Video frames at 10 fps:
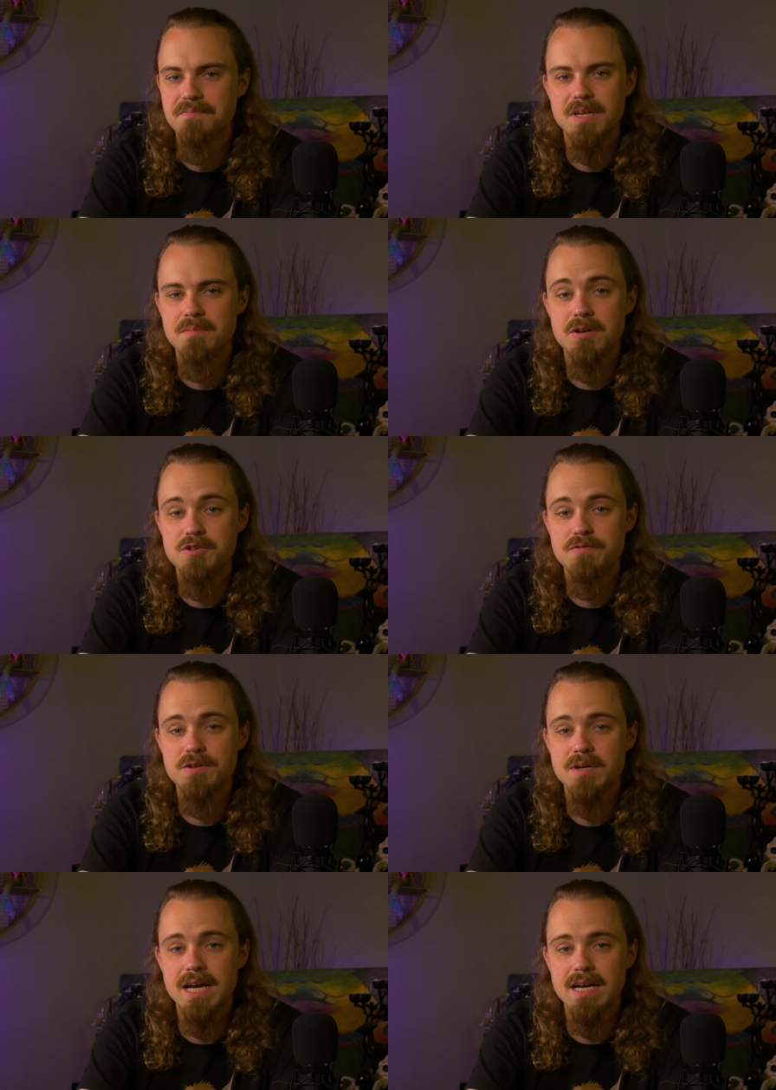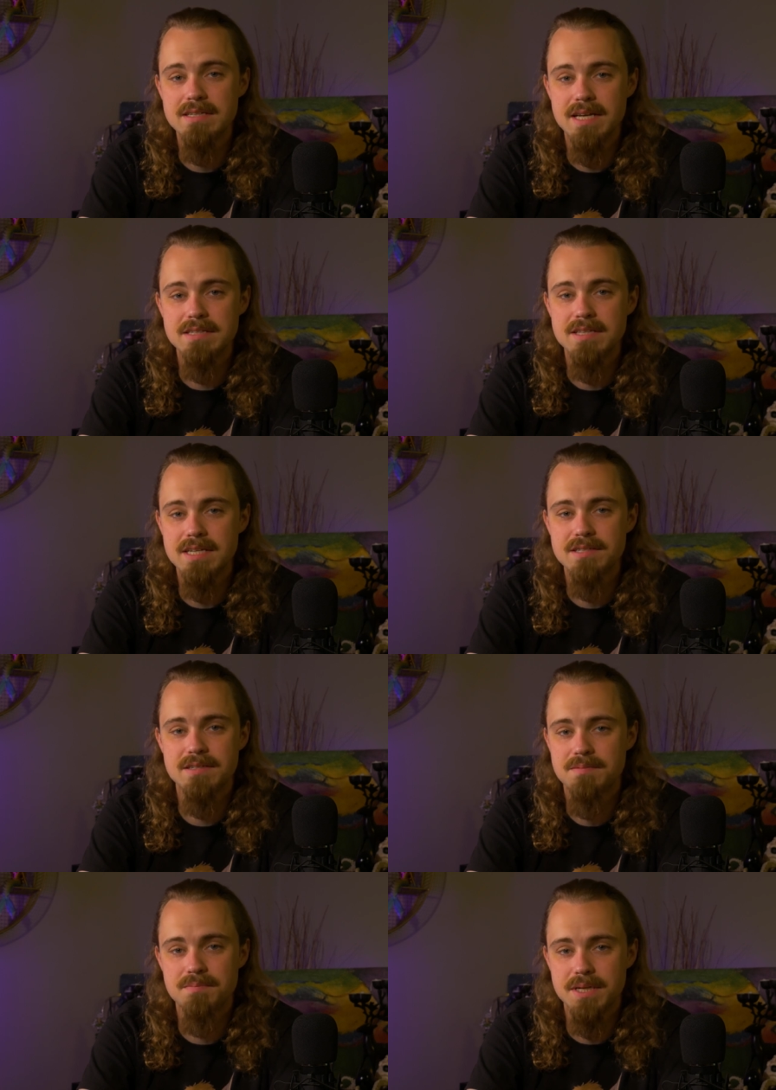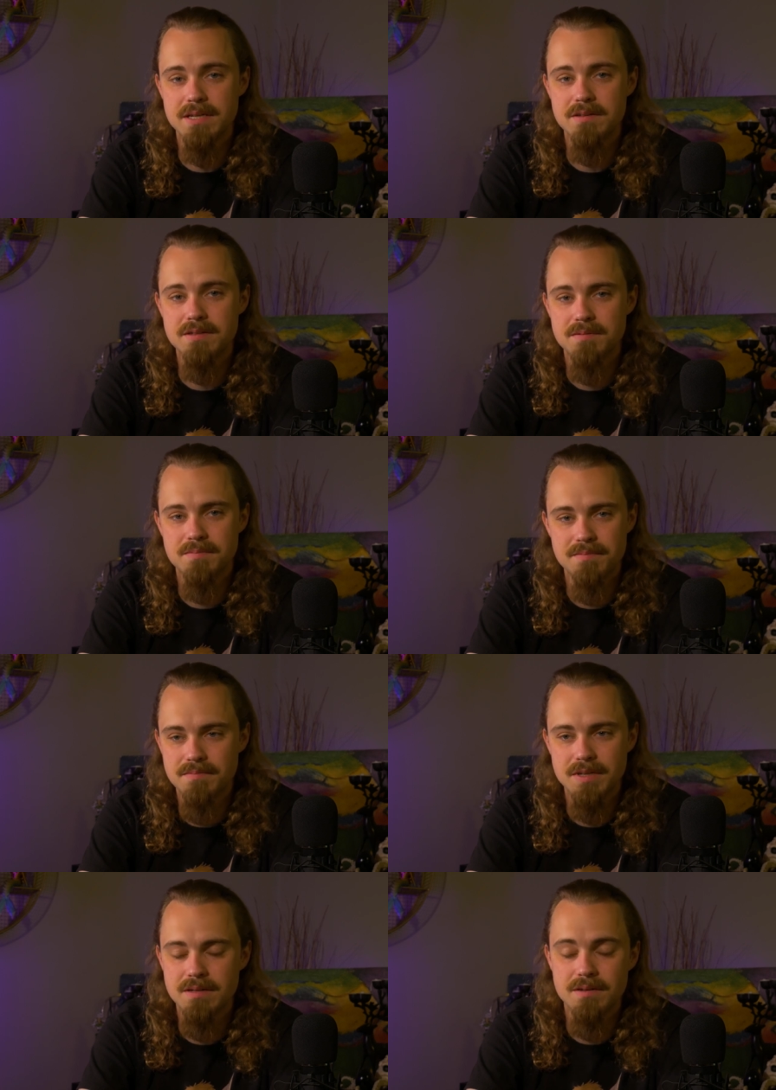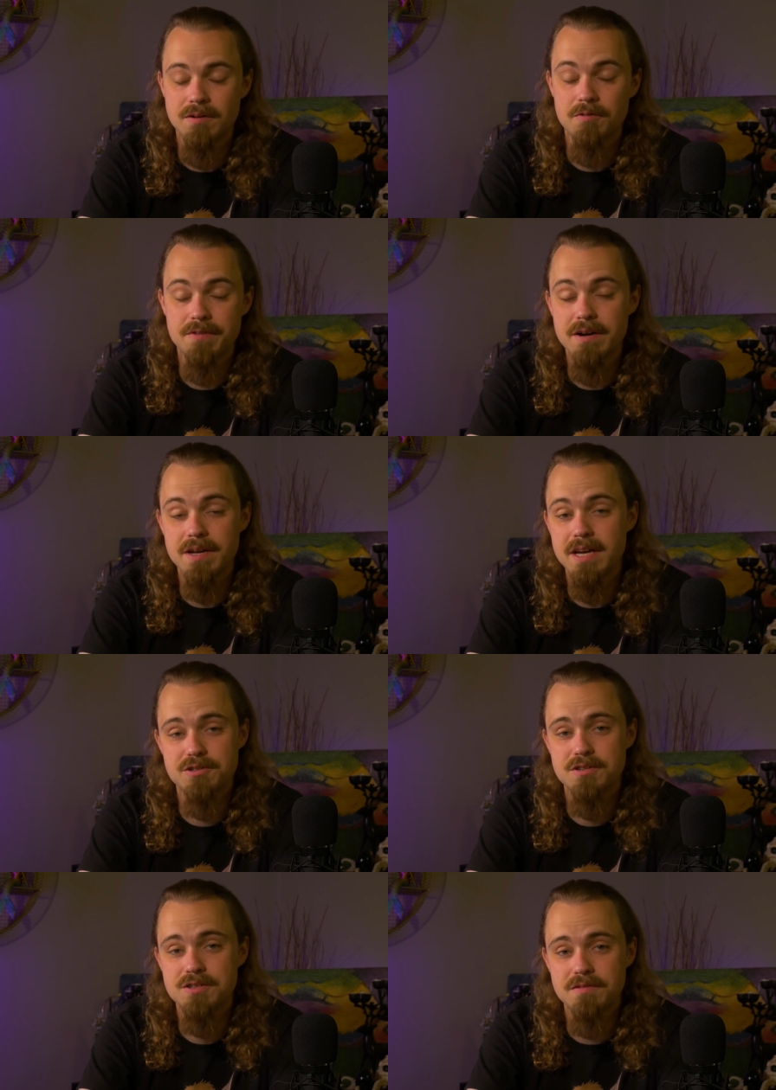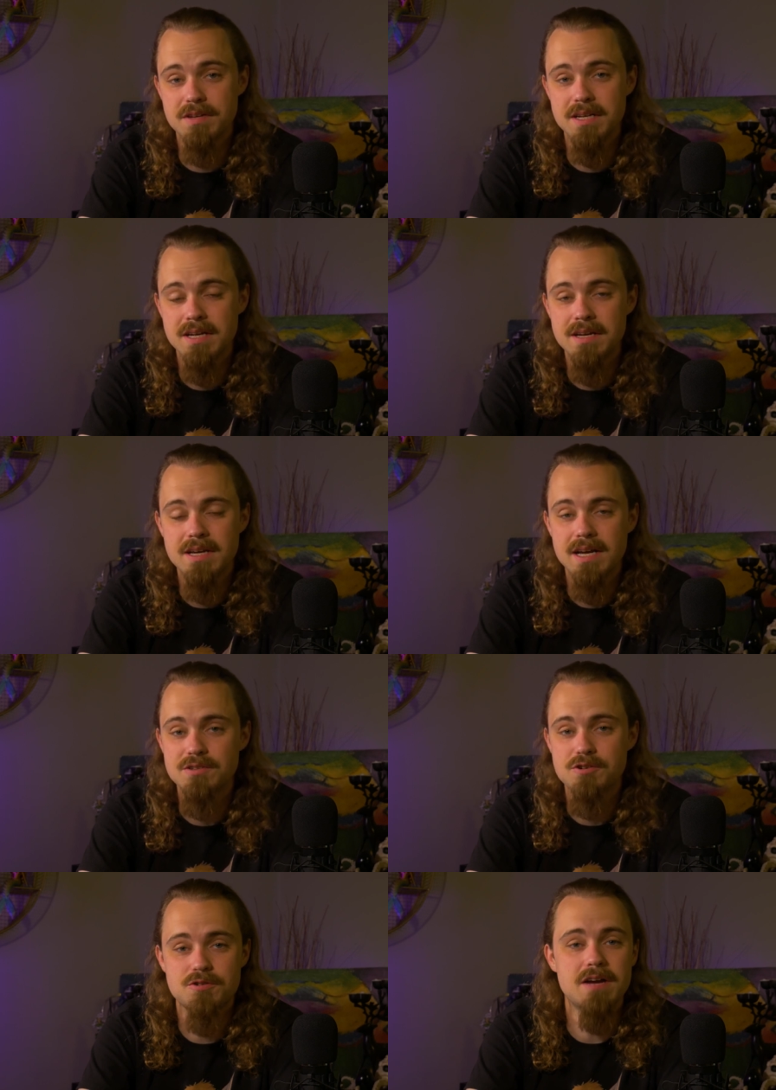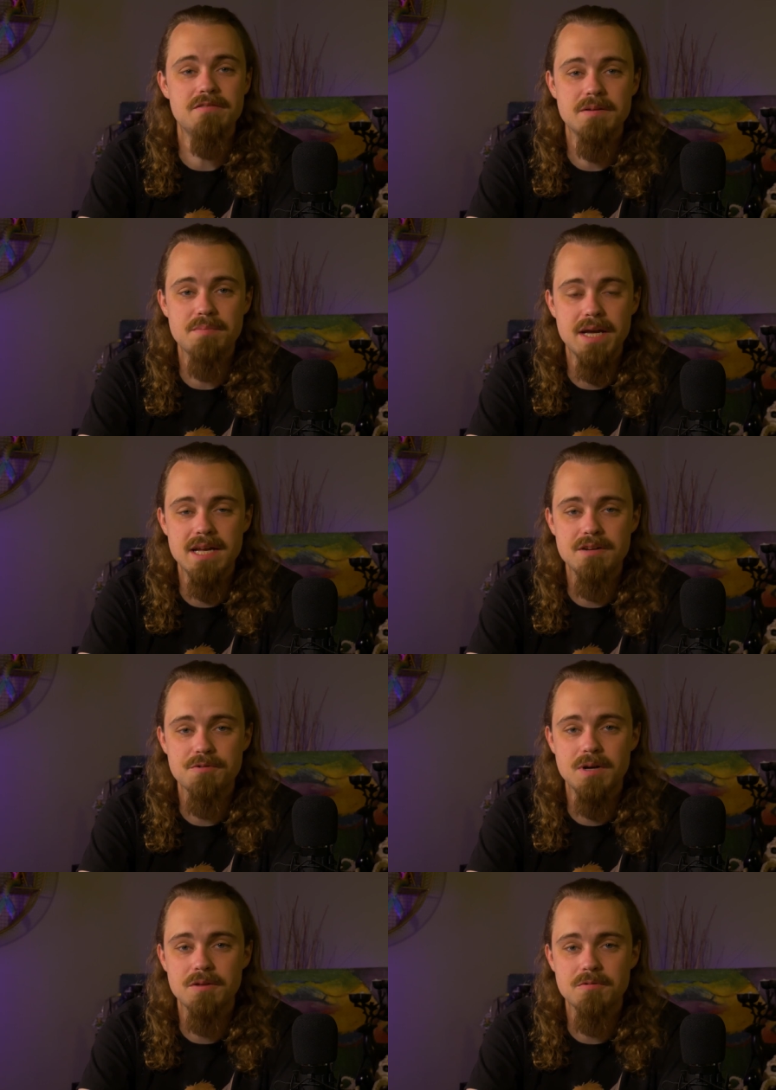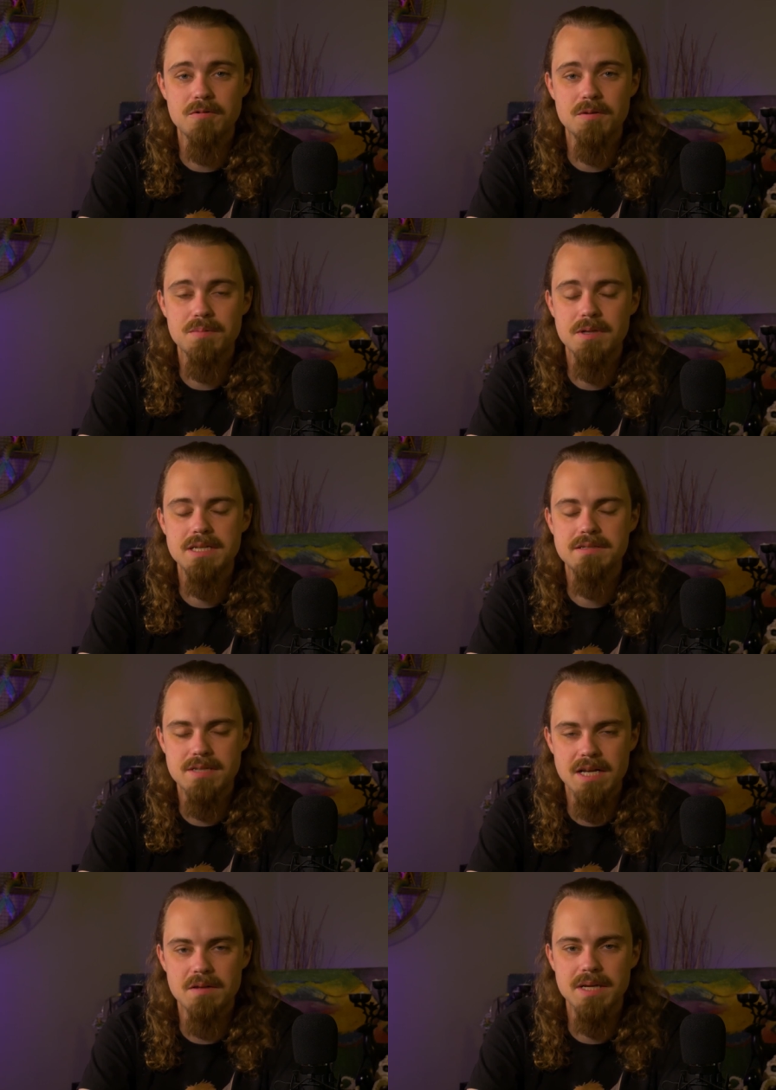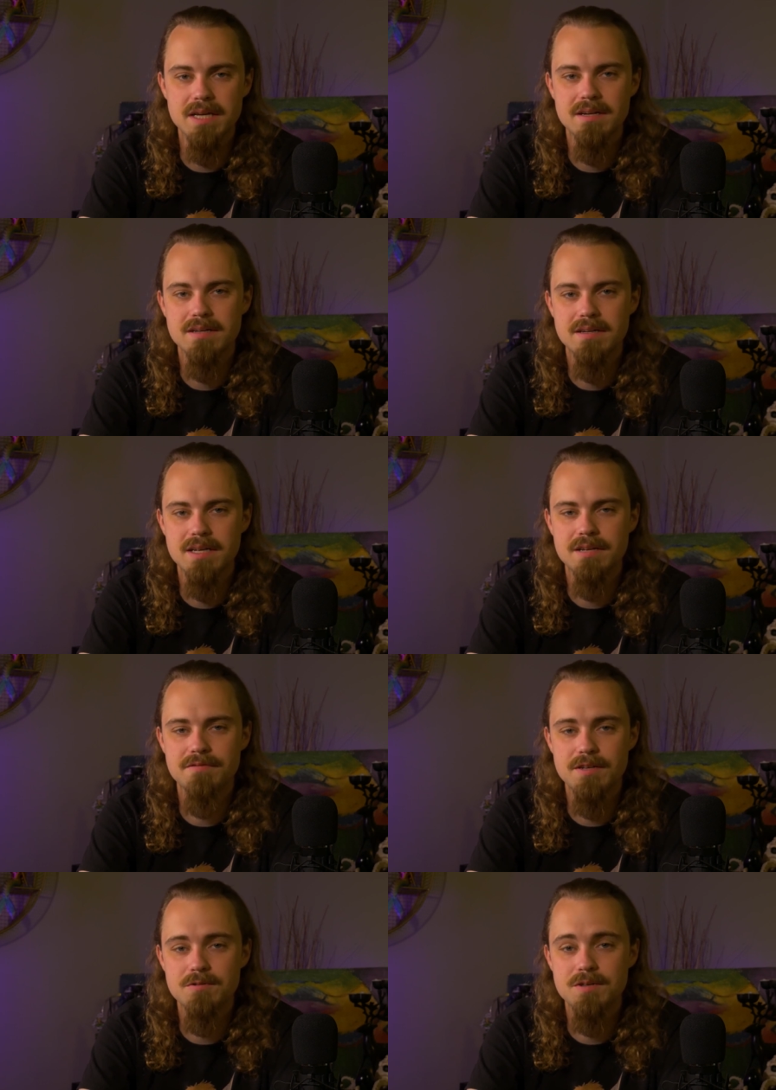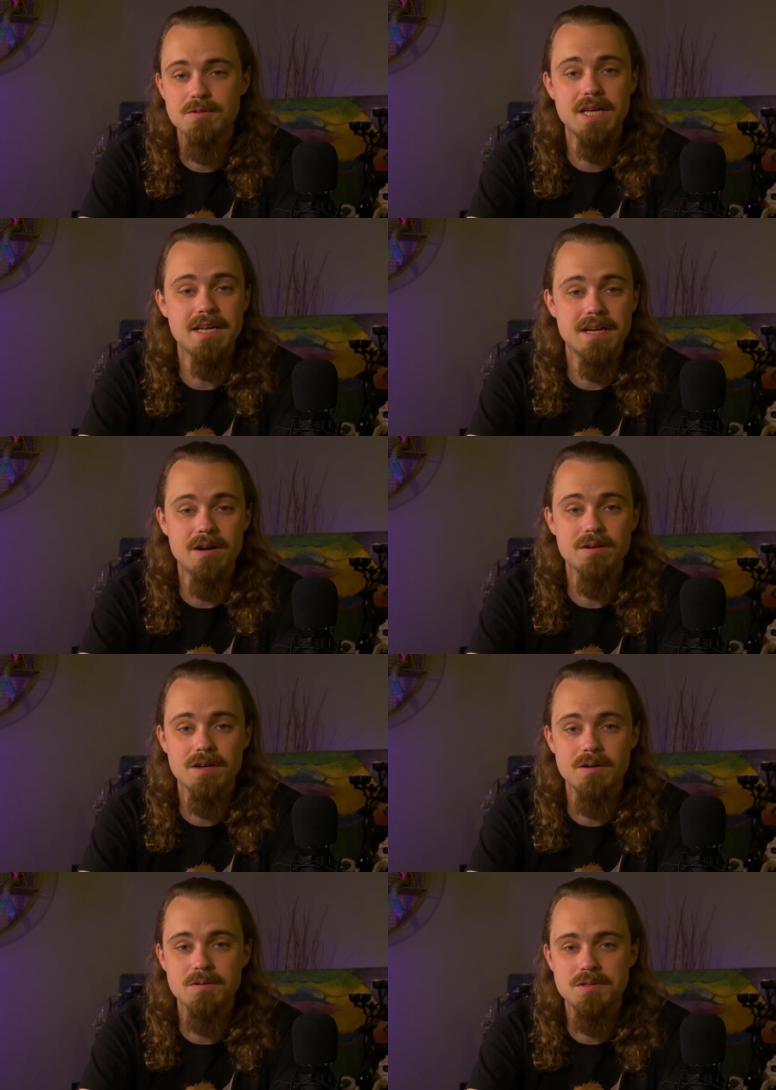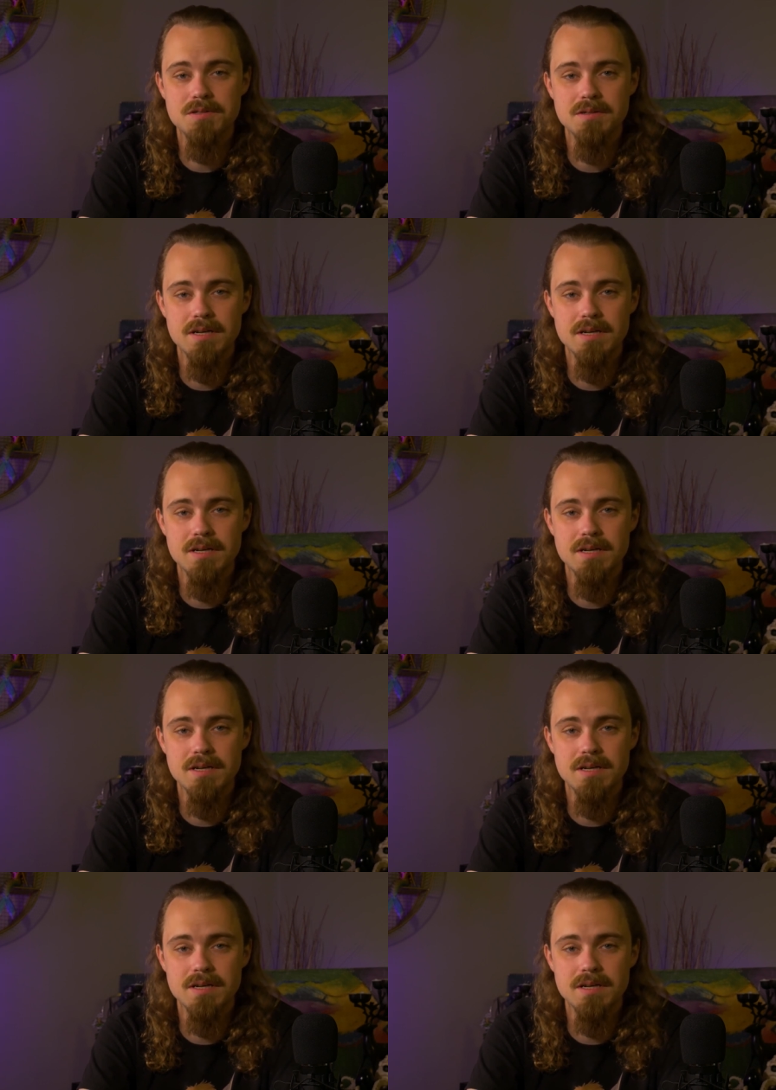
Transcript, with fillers: a bunch of you guys as this build or variations of it, as a traveling band throughout the world. Please tell me if you do that and how it goes.